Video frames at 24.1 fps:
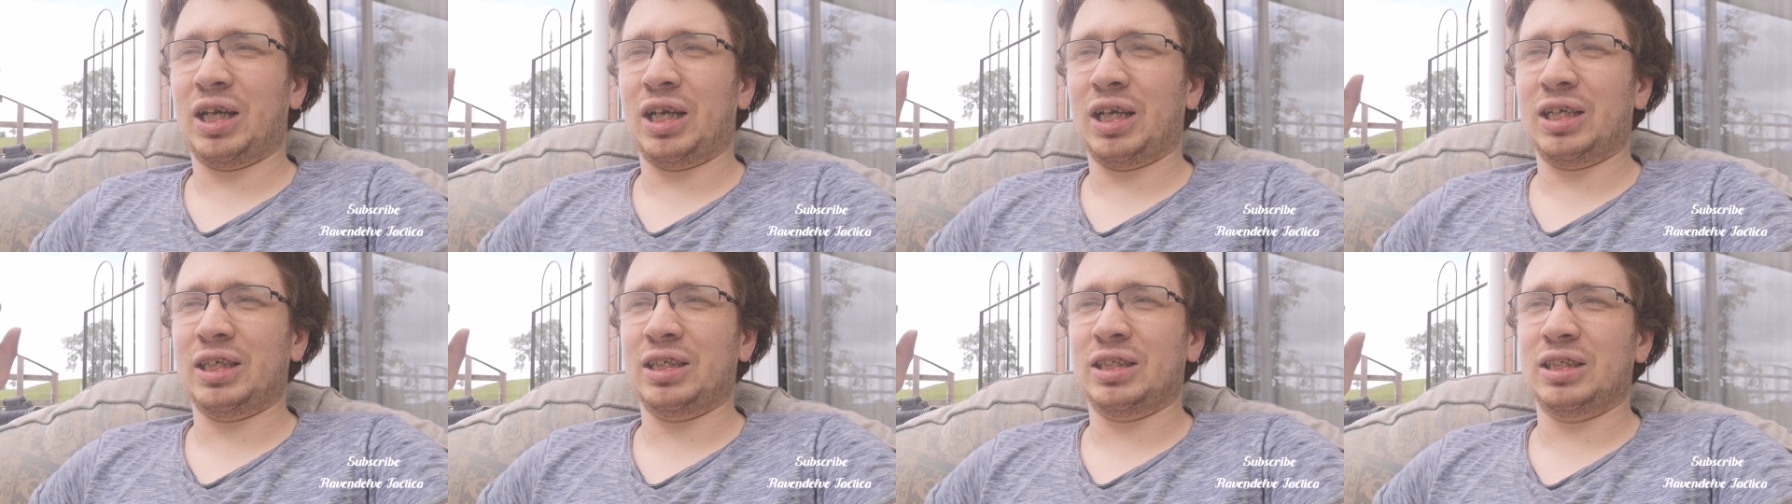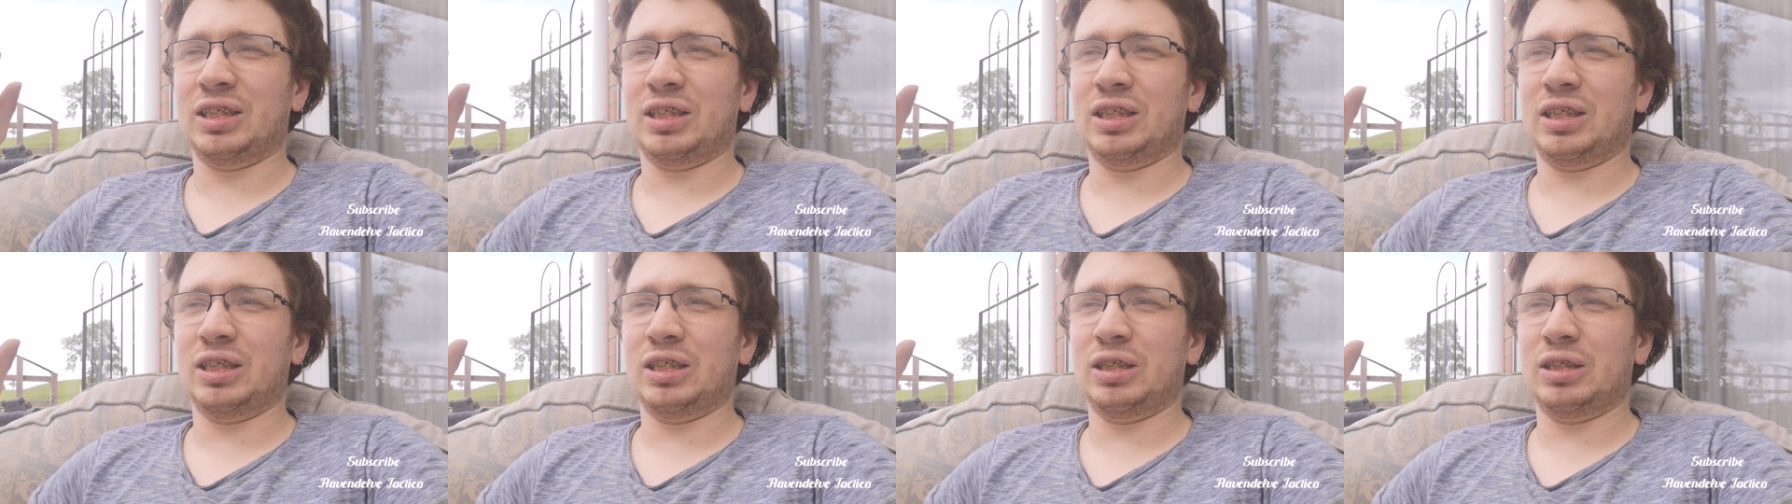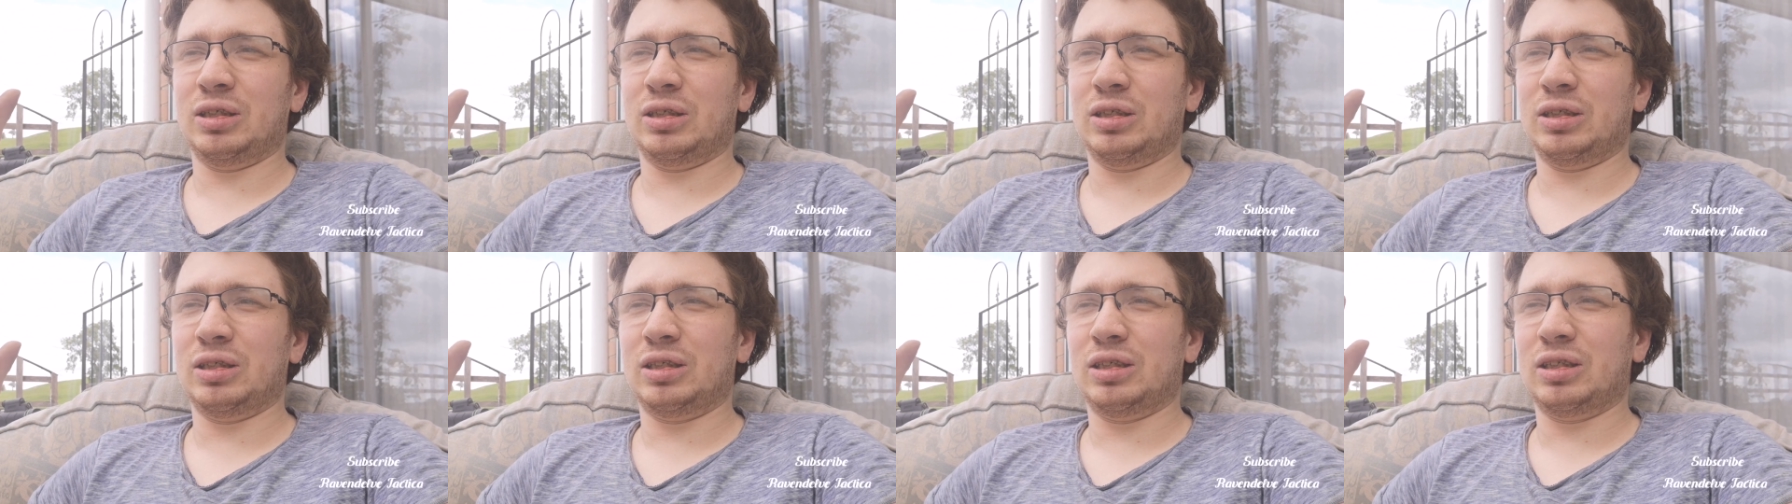a
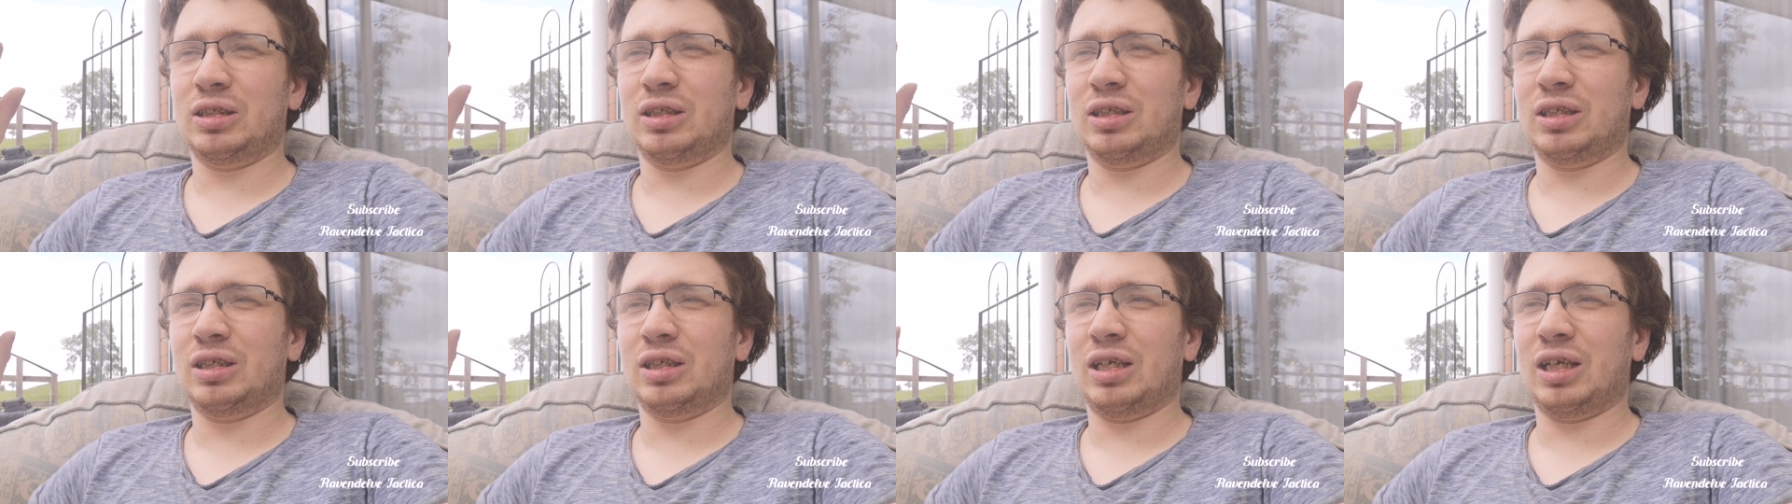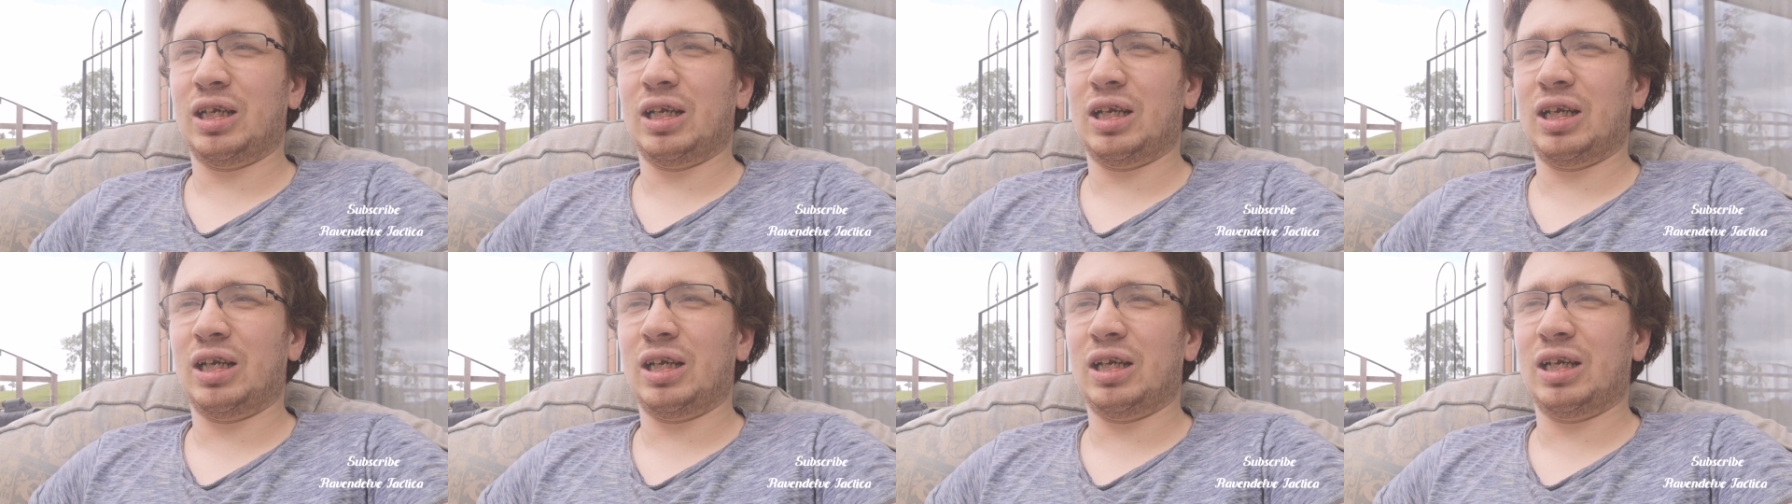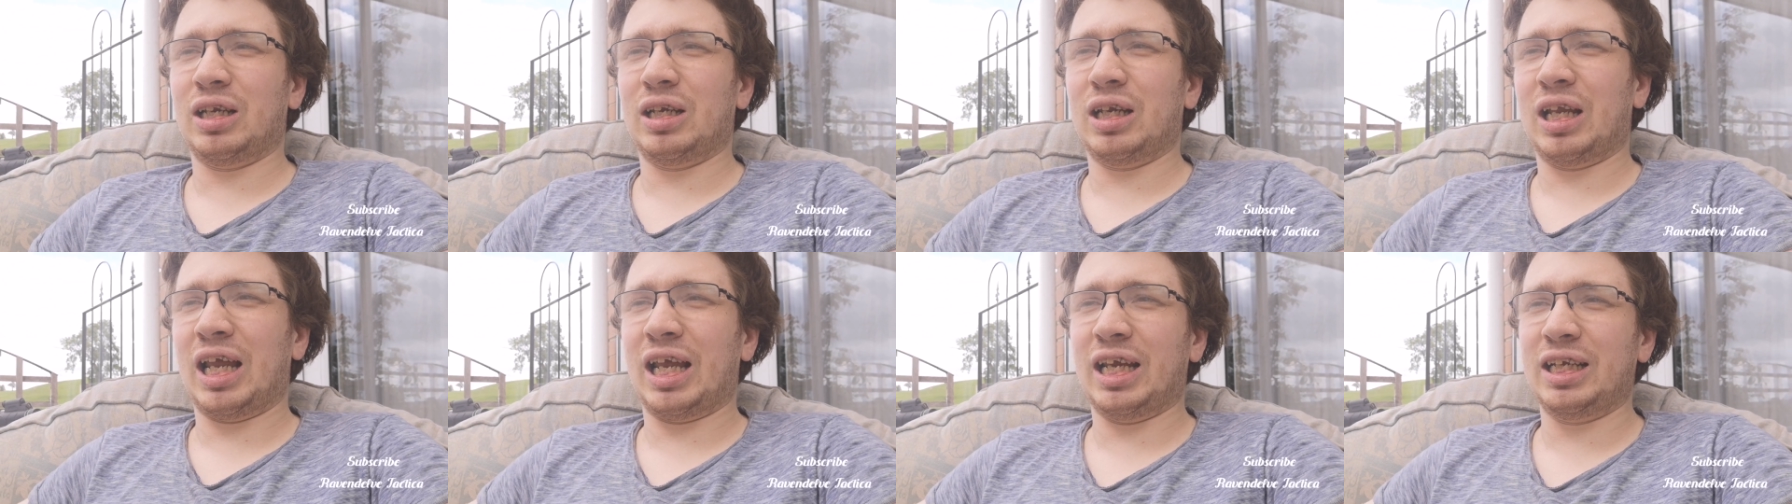
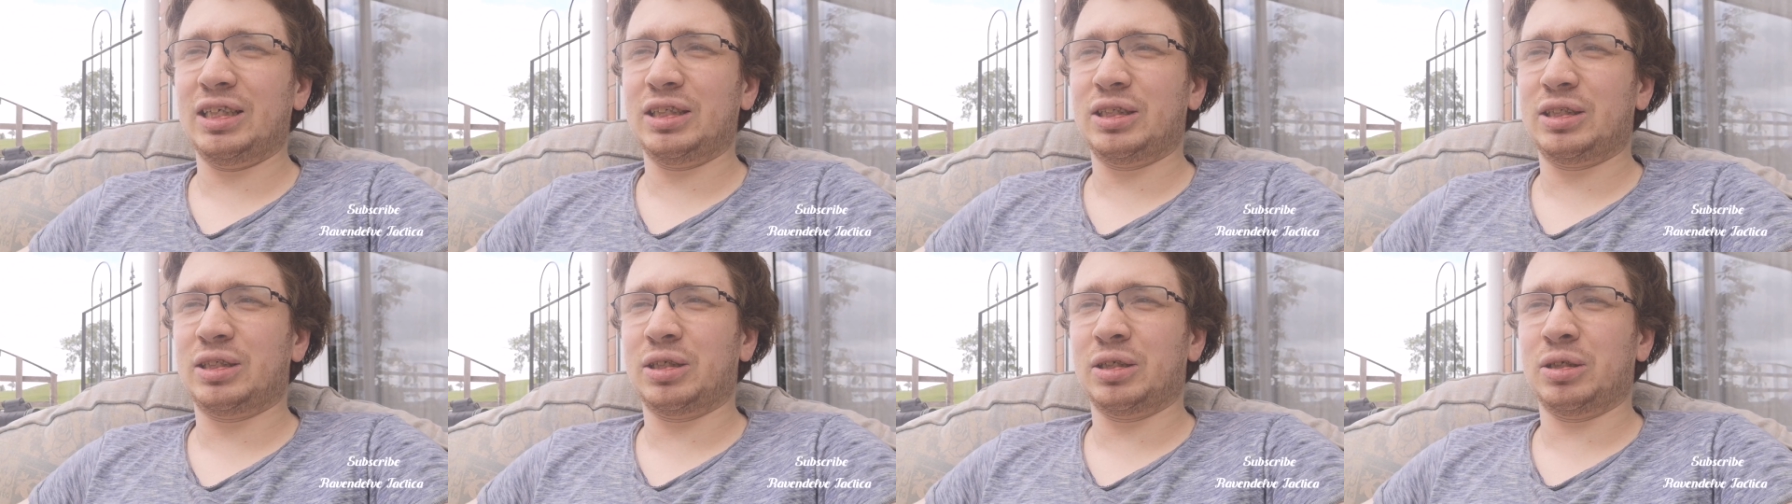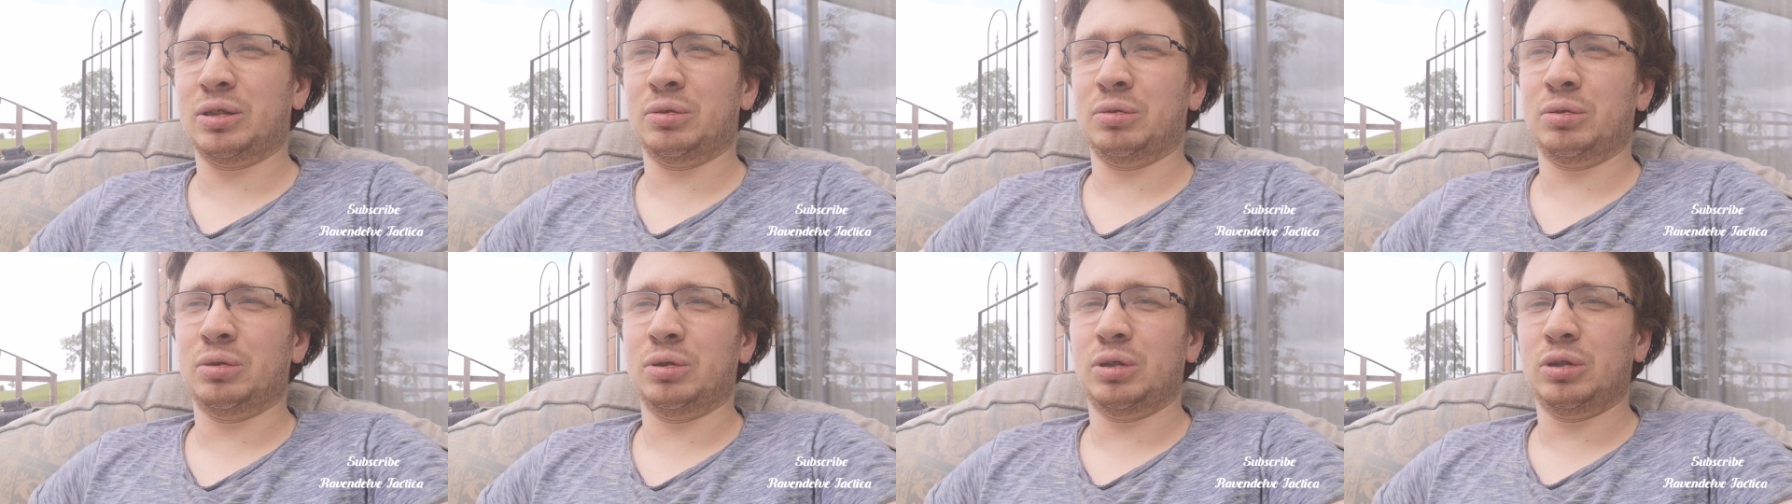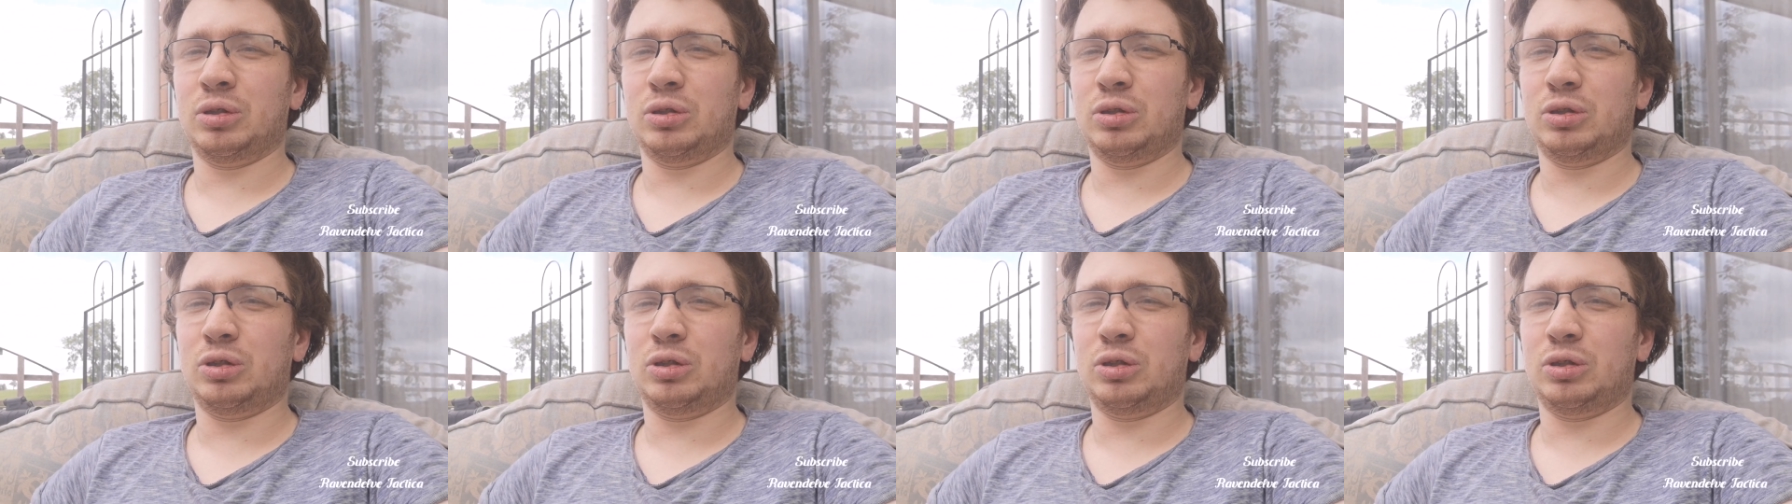HQ,